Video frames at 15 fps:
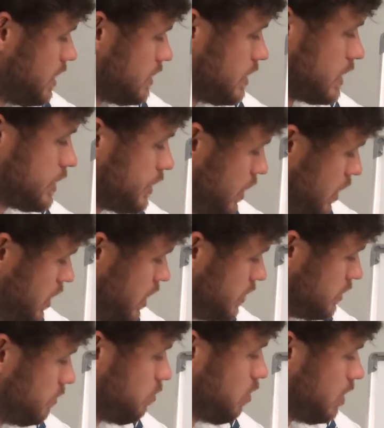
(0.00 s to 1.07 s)
The third
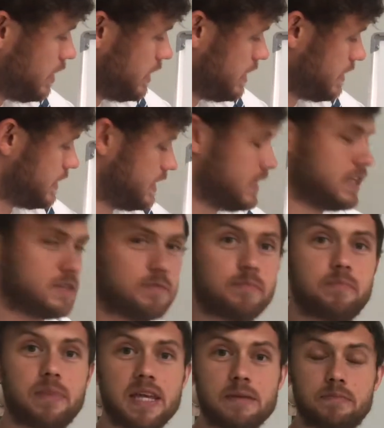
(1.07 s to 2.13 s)
one is
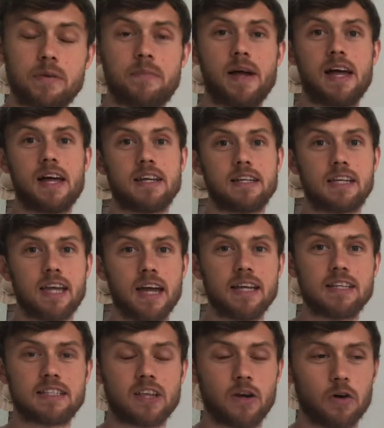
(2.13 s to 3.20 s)
be prepared, okay?
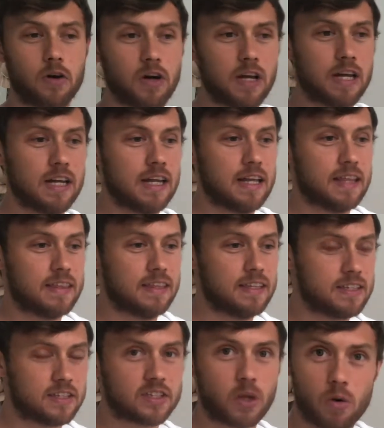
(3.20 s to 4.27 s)
So this
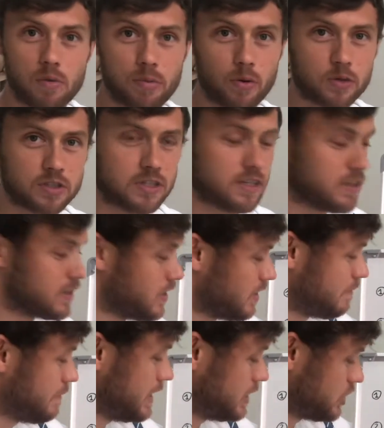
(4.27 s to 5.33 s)
is so important. You've got to
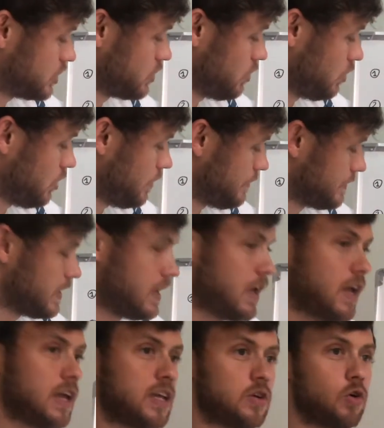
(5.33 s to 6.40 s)
make sure
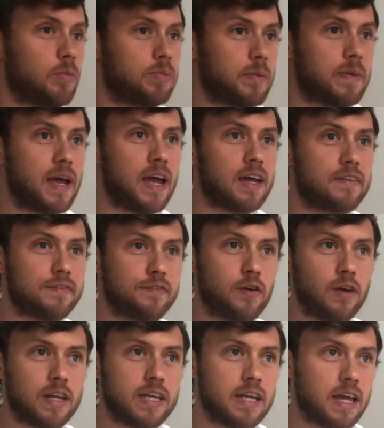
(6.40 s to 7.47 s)
you're prepared
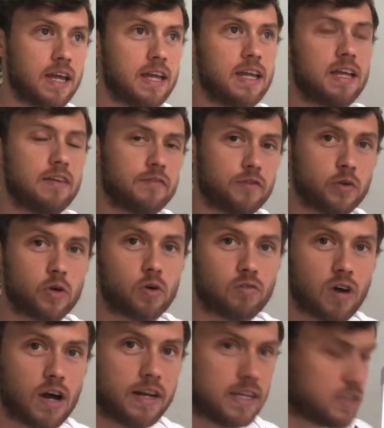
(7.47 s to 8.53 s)
fully for your
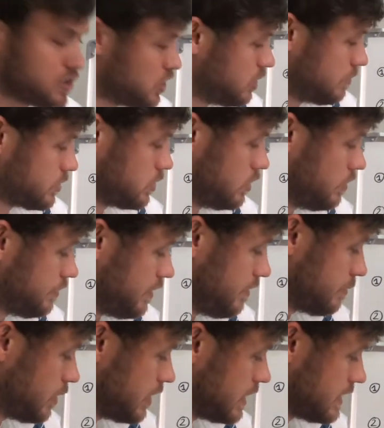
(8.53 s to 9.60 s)
run in terms of, I've
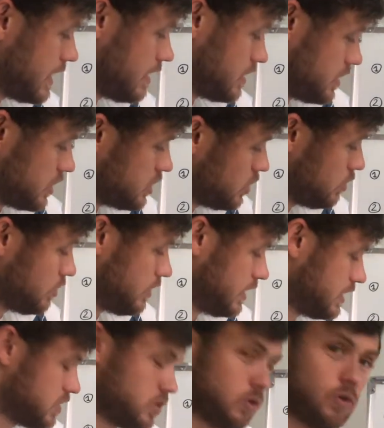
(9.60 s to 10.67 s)
broken it down into 2
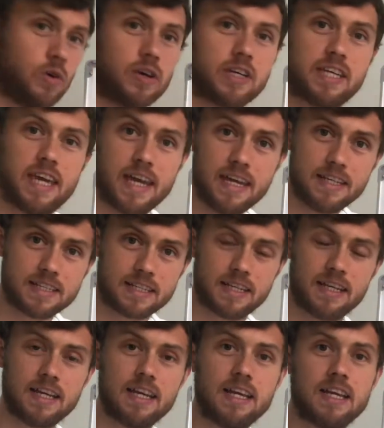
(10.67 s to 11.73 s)
things: your kit,
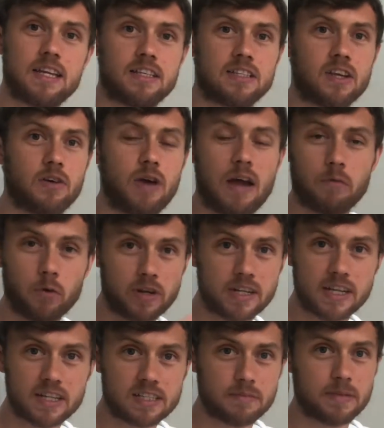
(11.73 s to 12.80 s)
so what you
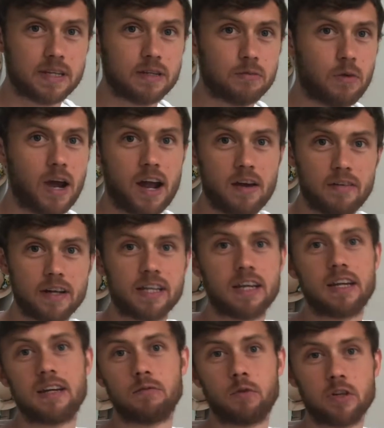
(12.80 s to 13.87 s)
need to be wearing
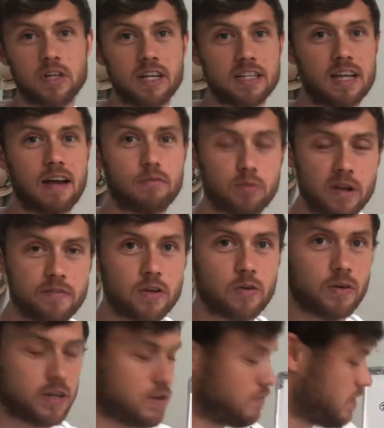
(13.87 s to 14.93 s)
and what you need to have with you when
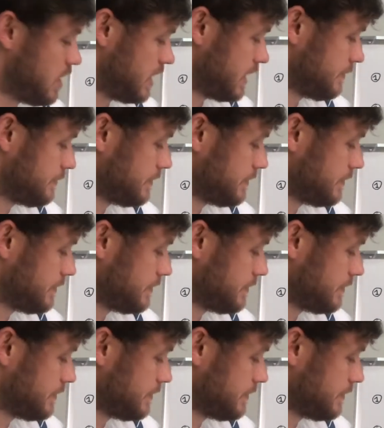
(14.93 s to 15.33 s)
you're running,